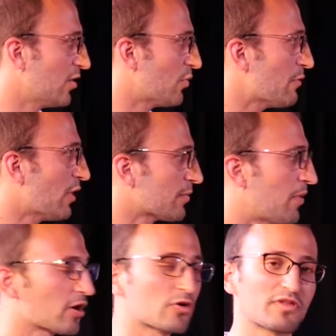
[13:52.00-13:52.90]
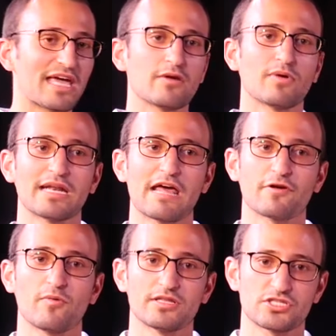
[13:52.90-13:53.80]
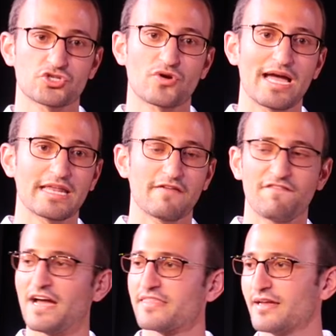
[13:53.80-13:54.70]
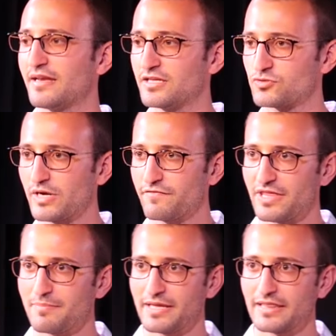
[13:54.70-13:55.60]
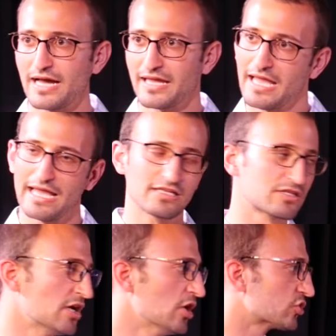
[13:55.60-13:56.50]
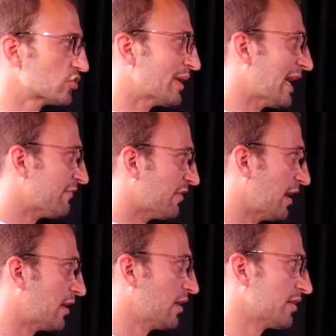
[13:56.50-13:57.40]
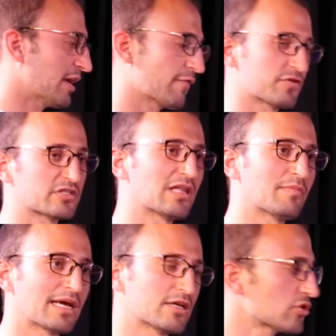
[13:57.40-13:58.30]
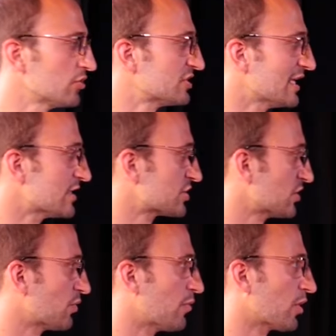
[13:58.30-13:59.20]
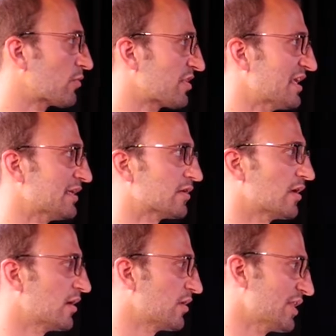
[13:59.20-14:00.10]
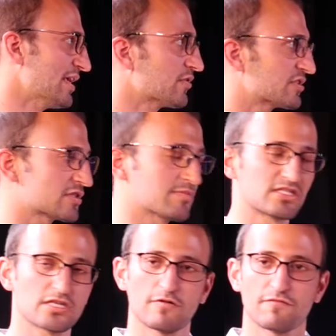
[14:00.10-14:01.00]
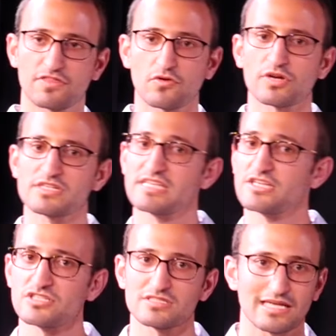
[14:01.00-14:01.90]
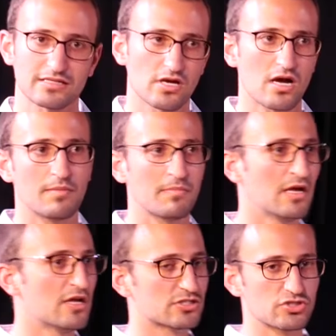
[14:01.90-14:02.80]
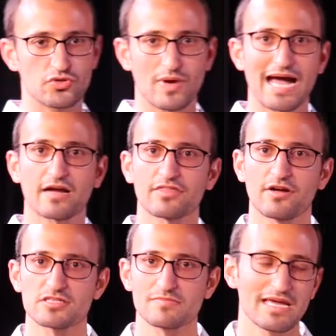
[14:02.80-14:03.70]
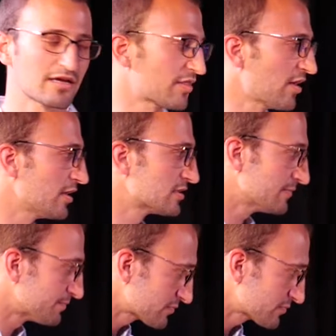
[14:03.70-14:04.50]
We want to partner with anyone and everyone to try and find the ideas wherever they may lie. And so we have the Air Force Alumni Association. We work within the ecosystem itself with organizations like TOM to do hackathons and makeathons.